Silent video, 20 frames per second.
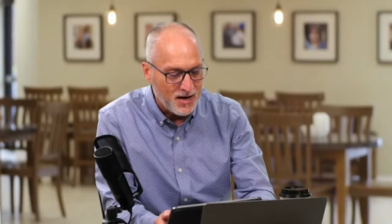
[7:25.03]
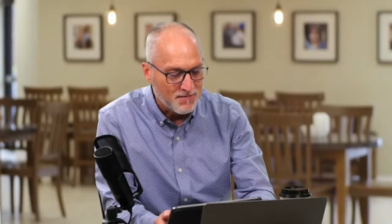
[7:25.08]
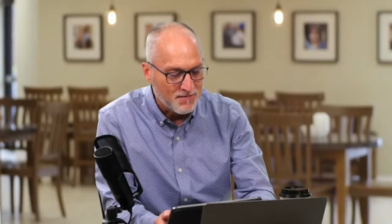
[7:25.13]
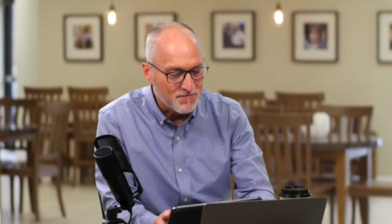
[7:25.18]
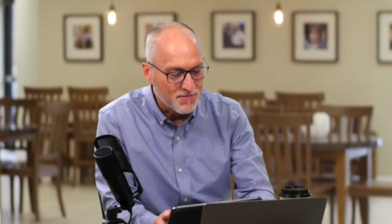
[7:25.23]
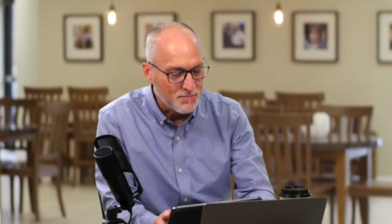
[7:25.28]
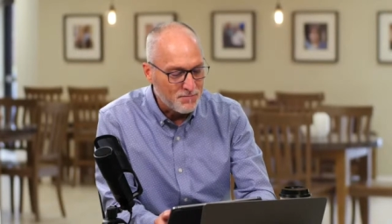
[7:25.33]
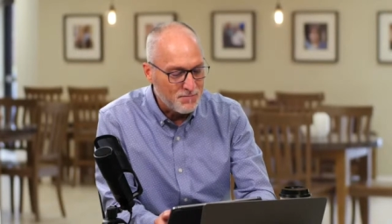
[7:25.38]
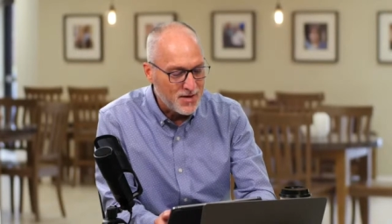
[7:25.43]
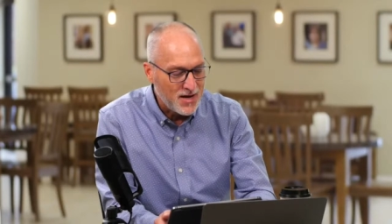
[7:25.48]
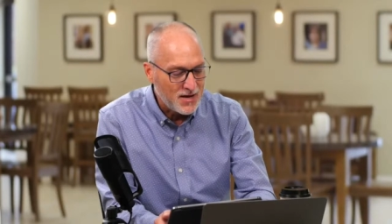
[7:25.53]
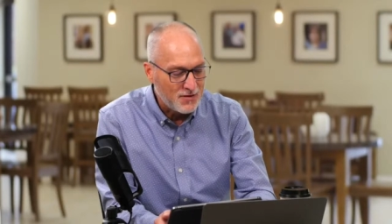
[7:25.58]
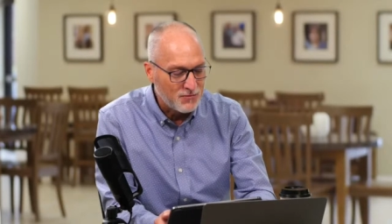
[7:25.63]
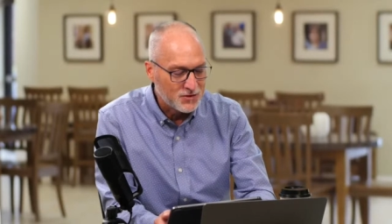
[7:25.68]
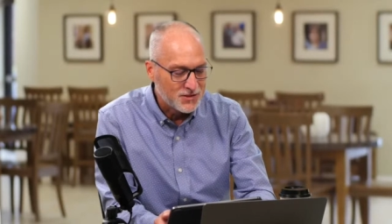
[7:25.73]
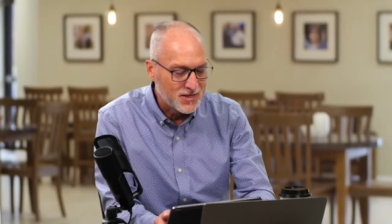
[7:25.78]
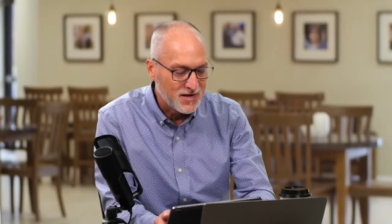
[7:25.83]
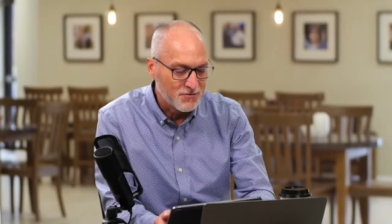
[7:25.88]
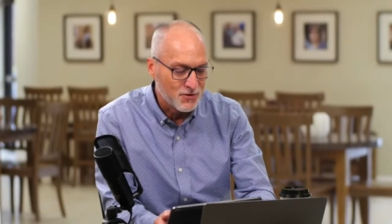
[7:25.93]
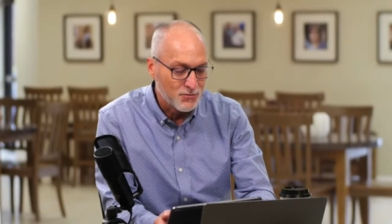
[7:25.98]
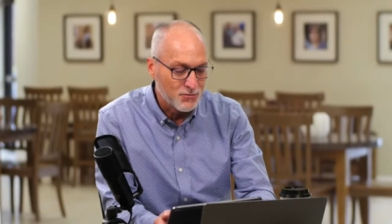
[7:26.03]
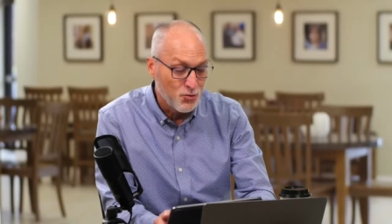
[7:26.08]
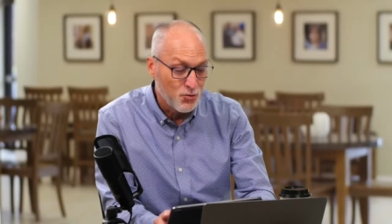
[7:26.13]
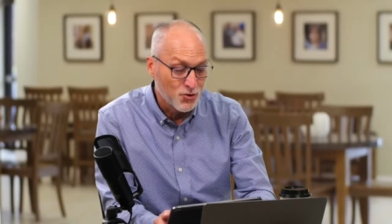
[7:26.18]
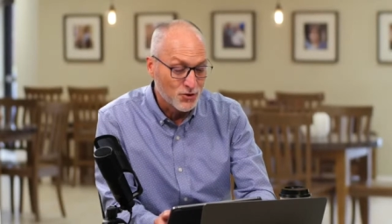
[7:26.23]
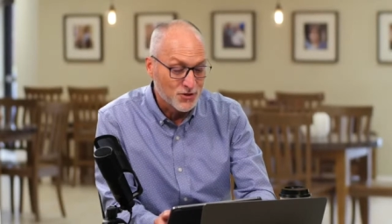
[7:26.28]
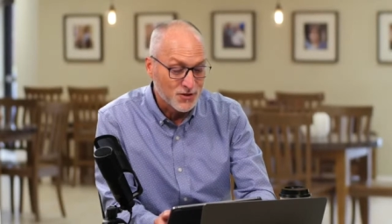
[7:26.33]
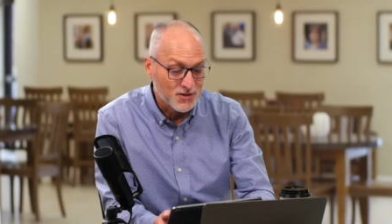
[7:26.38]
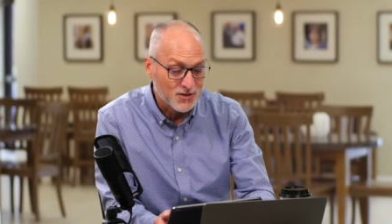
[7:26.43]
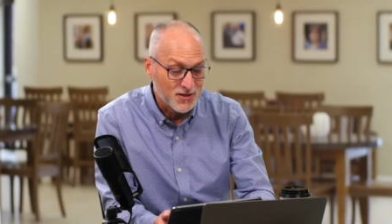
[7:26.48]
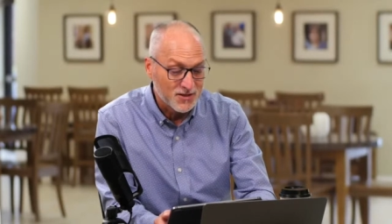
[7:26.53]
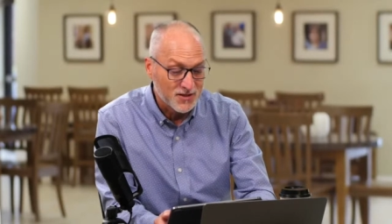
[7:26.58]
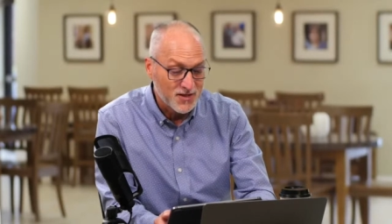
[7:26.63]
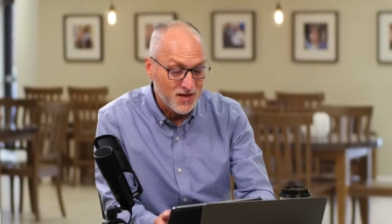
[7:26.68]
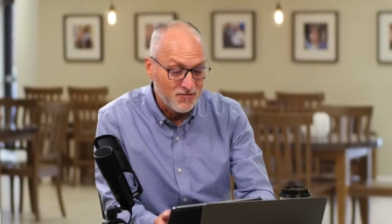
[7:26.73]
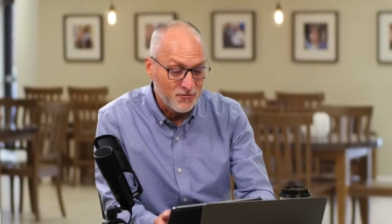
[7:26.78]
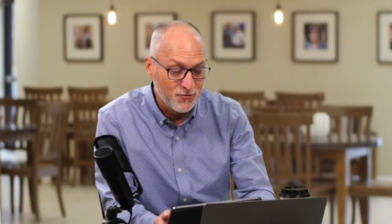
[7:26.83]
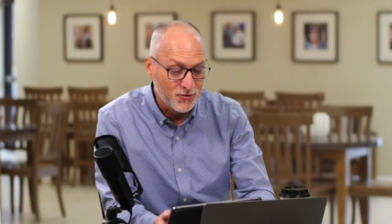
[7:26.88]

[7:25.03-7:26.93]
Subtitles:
From men which have their portion in this life,